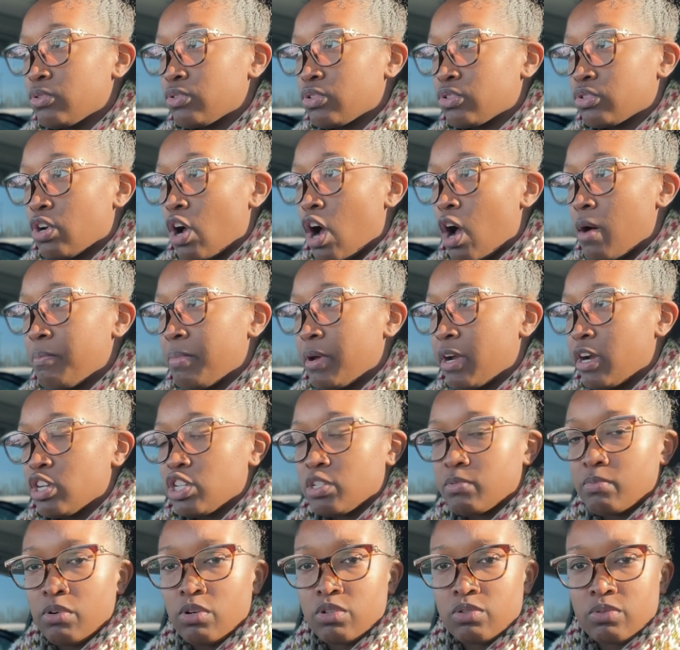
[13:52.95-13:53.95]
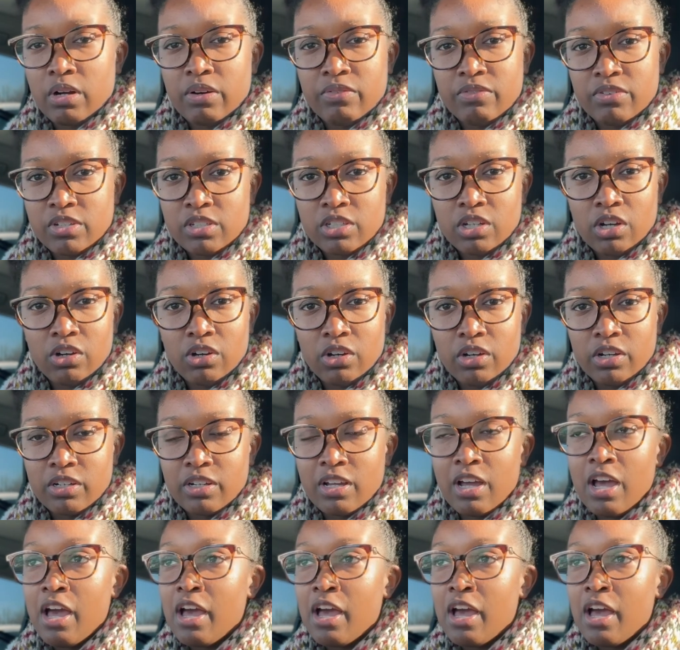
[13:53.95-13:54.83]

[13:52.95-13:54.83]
or non-perishables, whatever it's called.